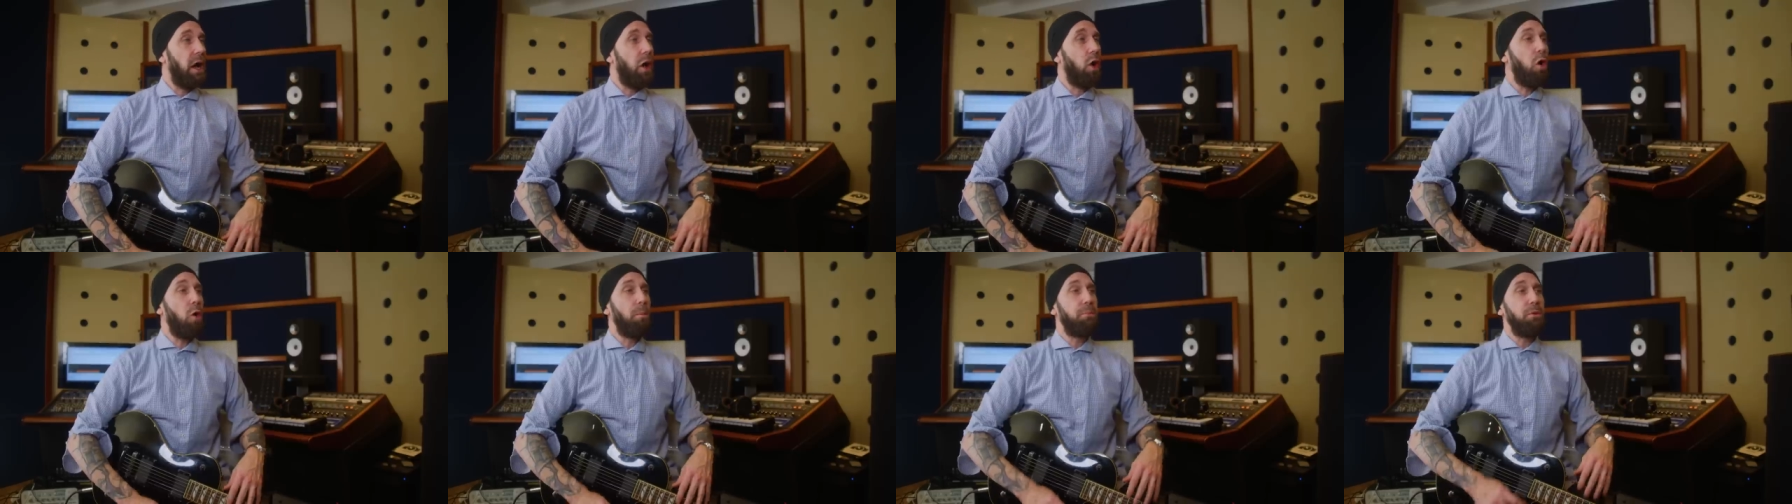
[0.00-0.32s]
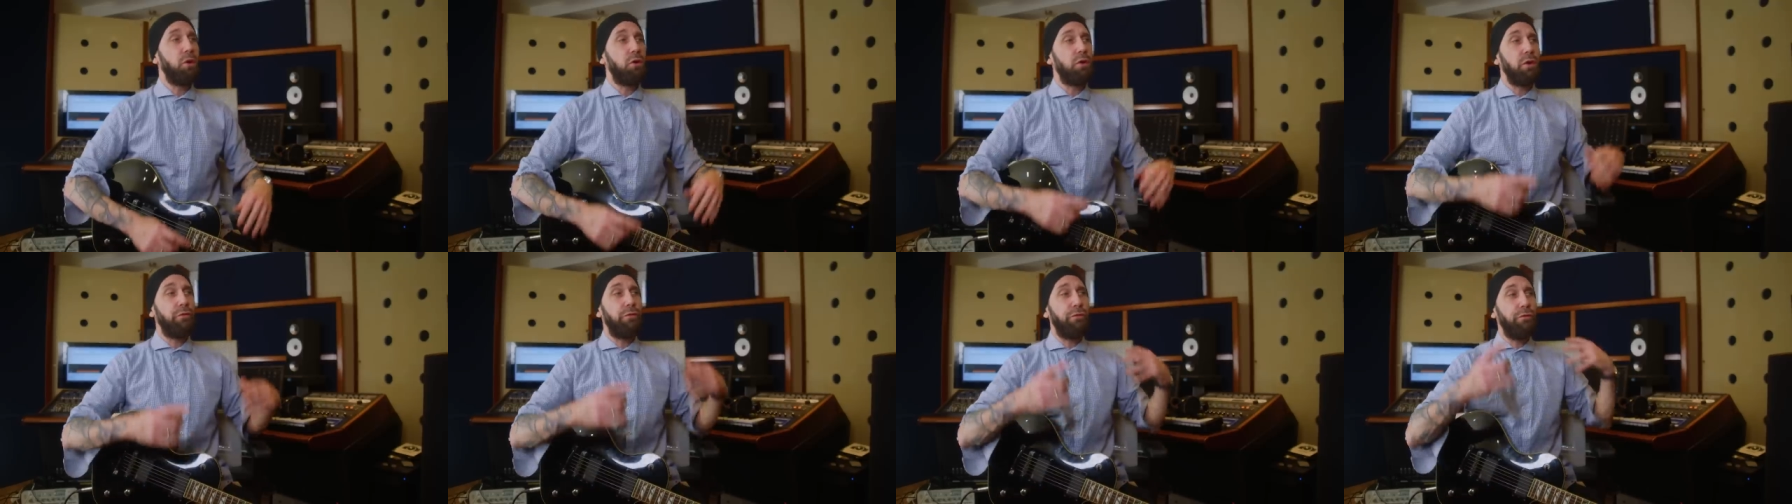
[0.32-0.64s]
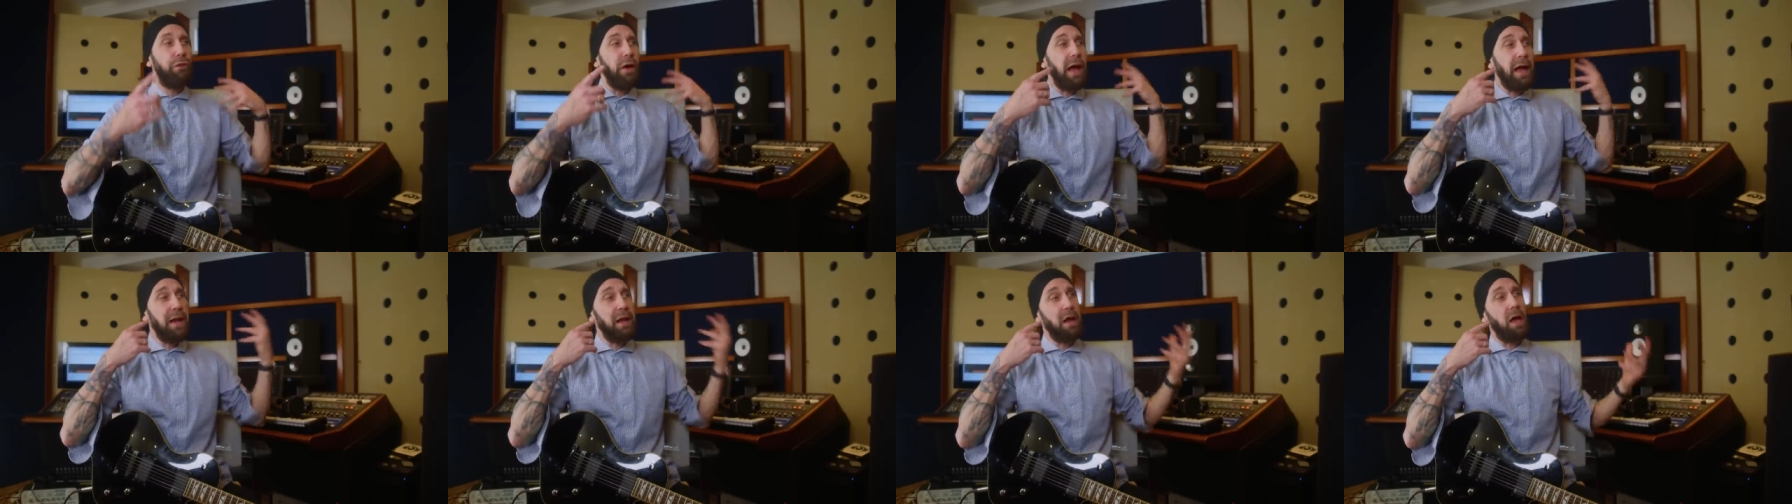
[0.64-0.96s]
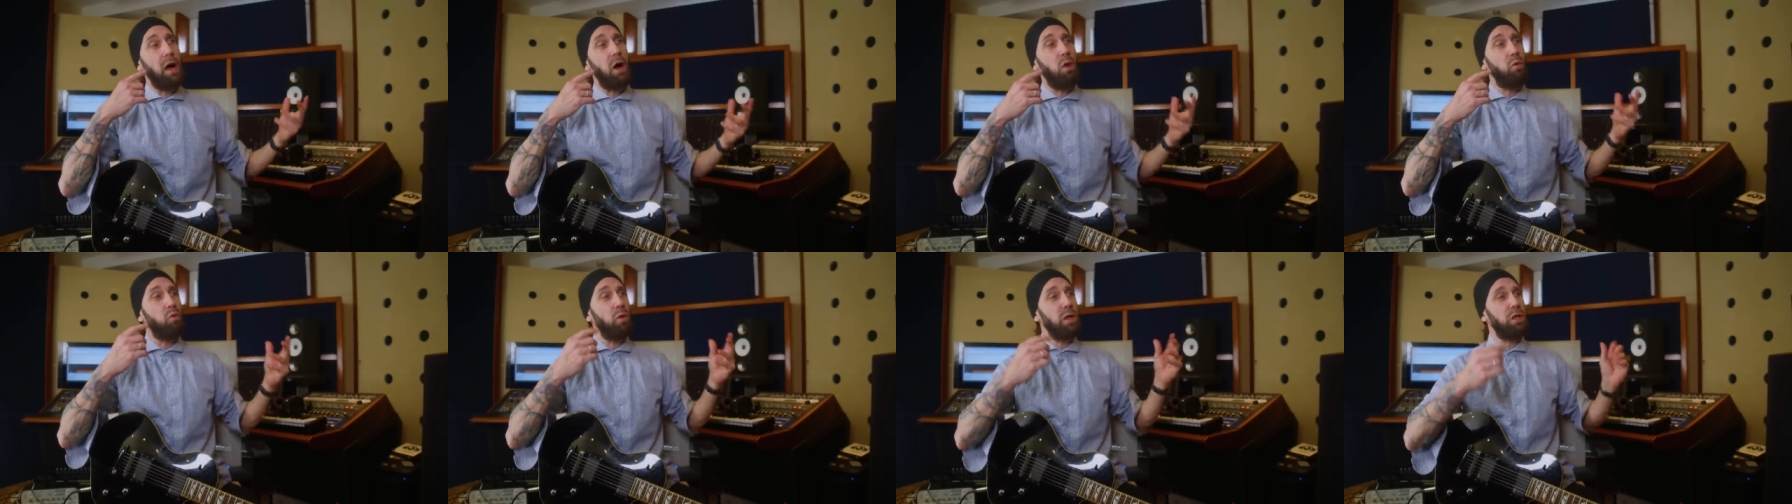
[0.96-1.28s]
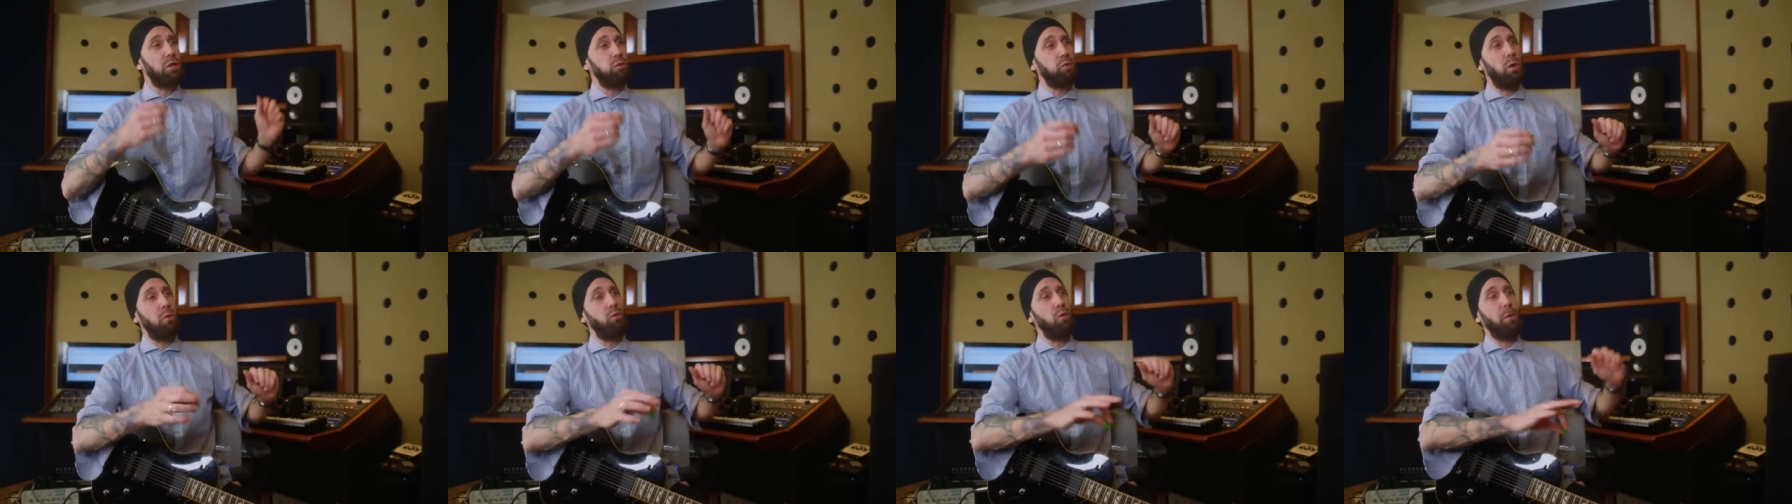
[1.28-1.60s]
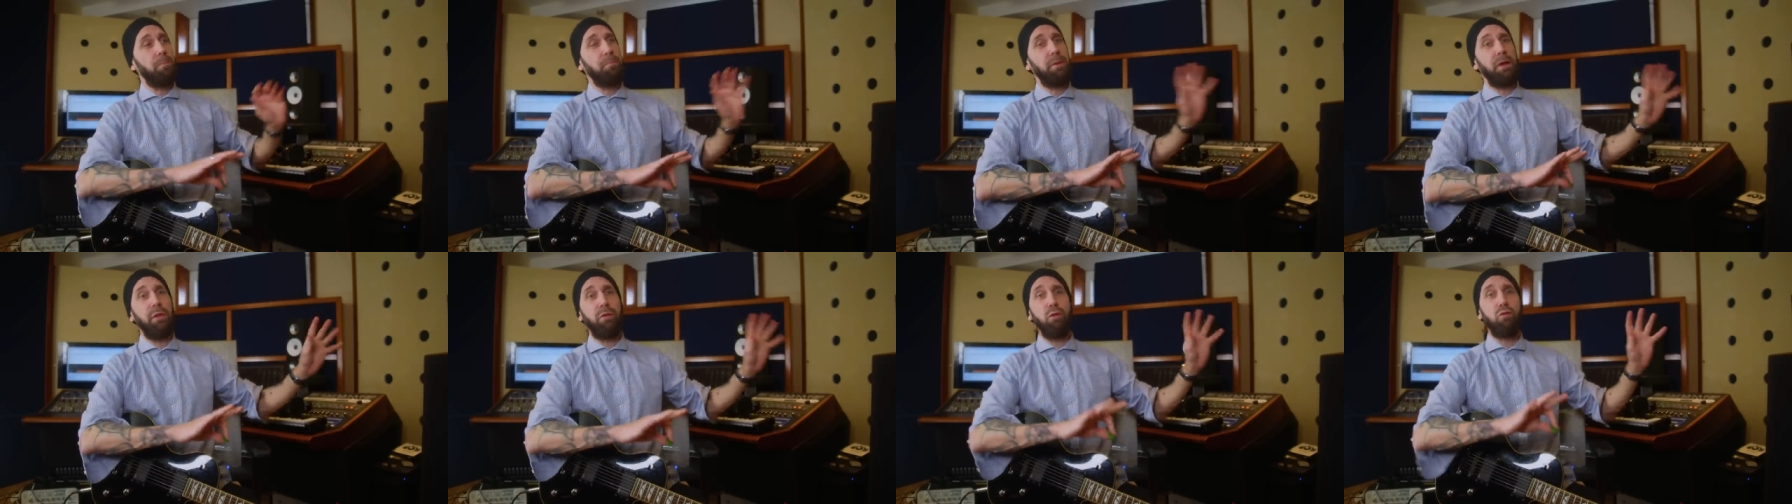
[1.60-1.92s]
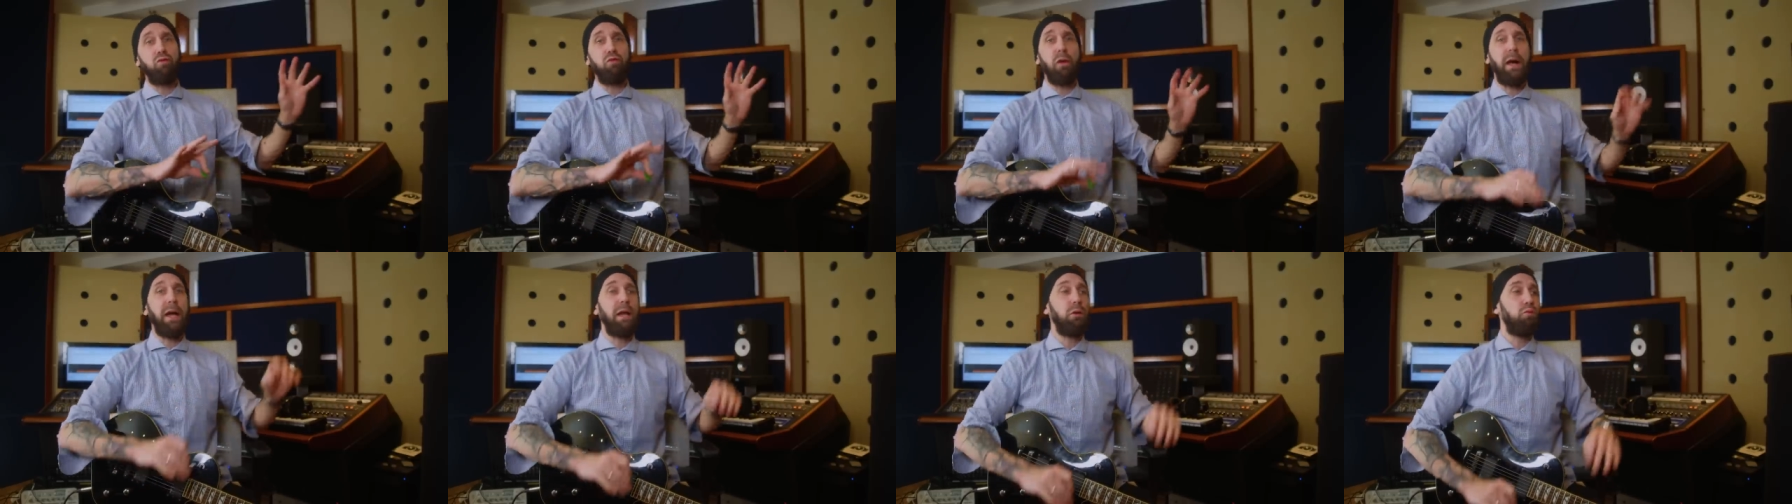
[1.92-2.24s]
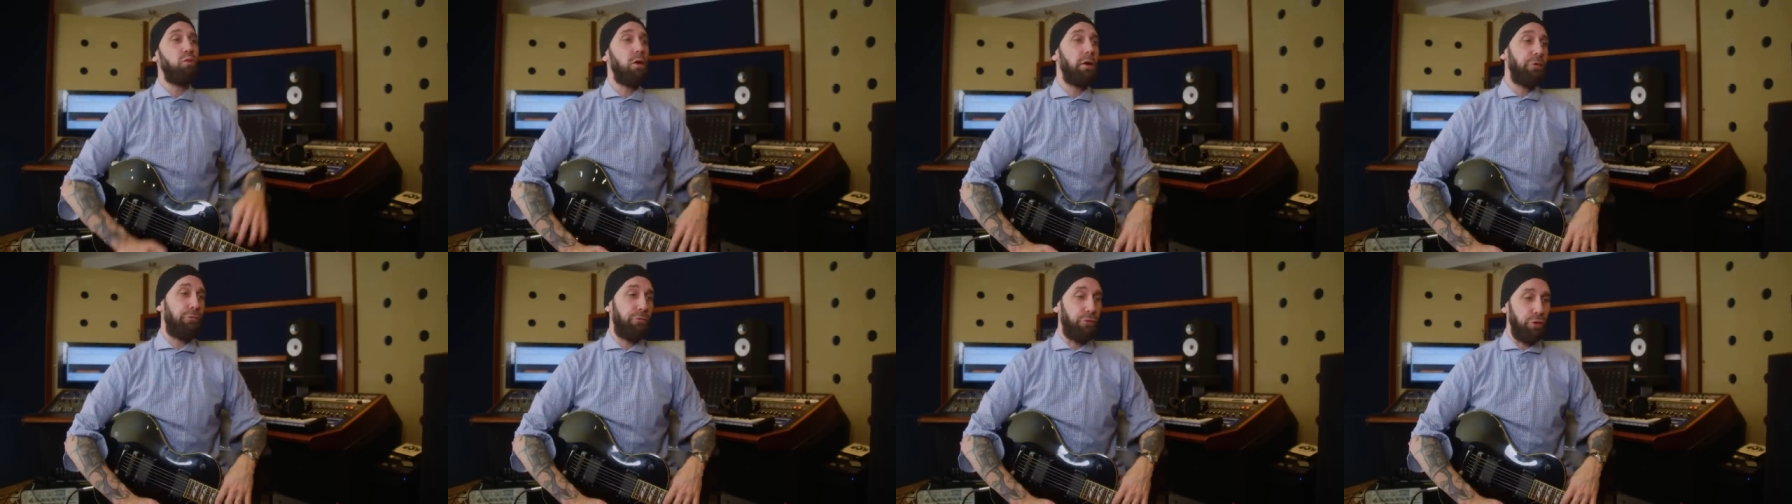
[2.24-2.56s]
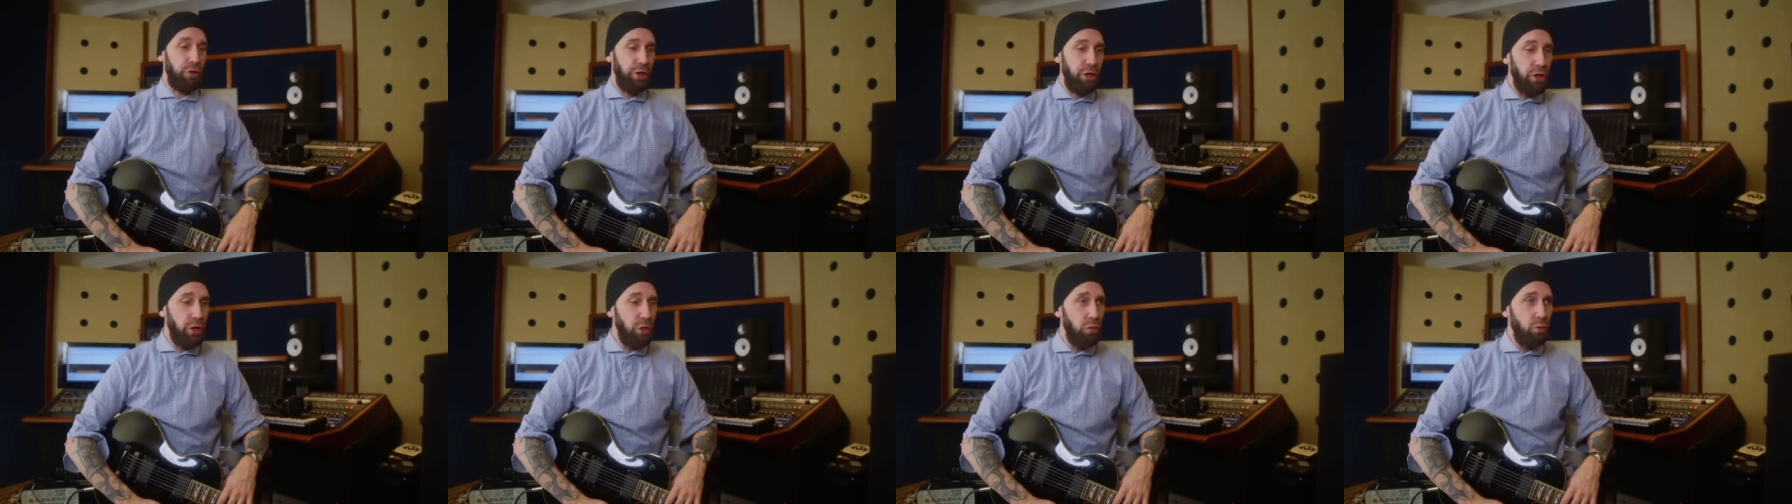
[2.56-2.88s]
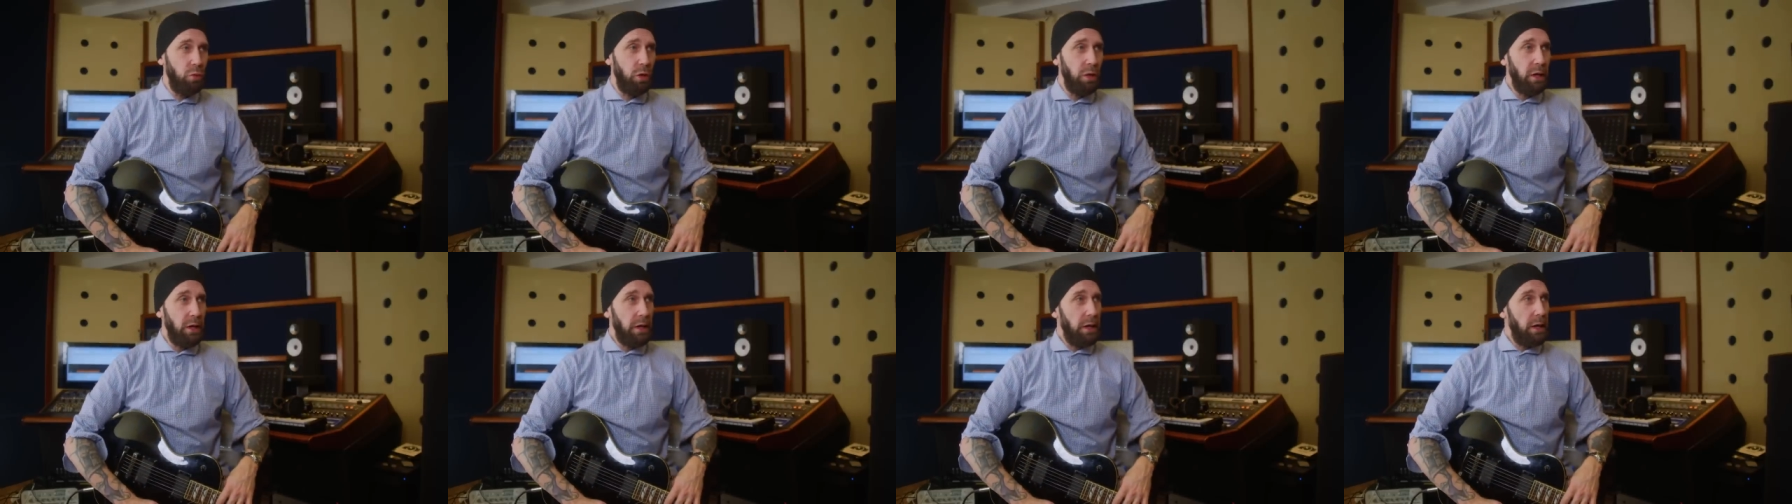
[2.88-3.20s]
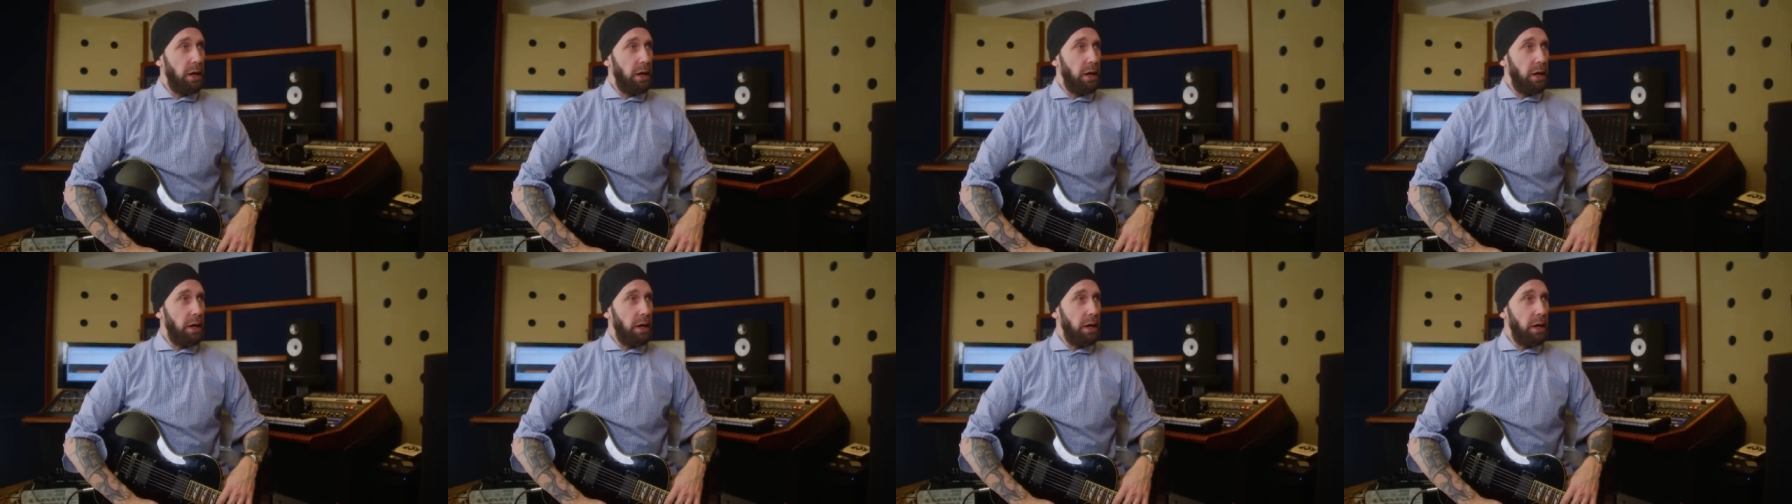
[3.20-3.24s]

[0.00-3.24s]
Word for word: I hope you could find out which one would be the right one for you.